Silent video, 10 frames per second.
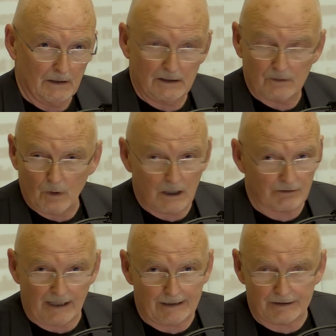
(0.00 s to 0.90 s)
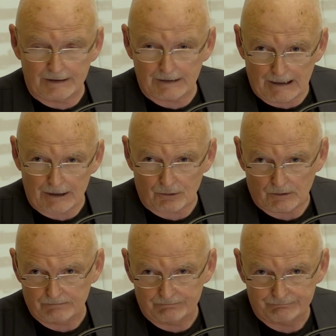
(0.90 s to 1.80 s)
He's a world renowned
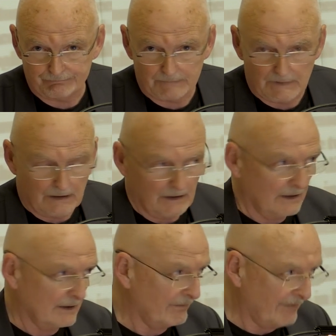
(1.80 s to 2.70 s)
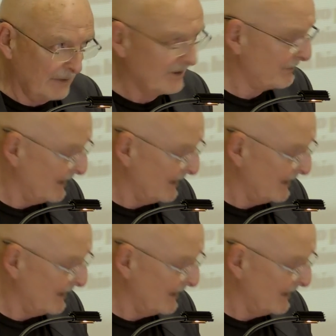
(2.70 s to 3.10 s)
intellectual. He's a famous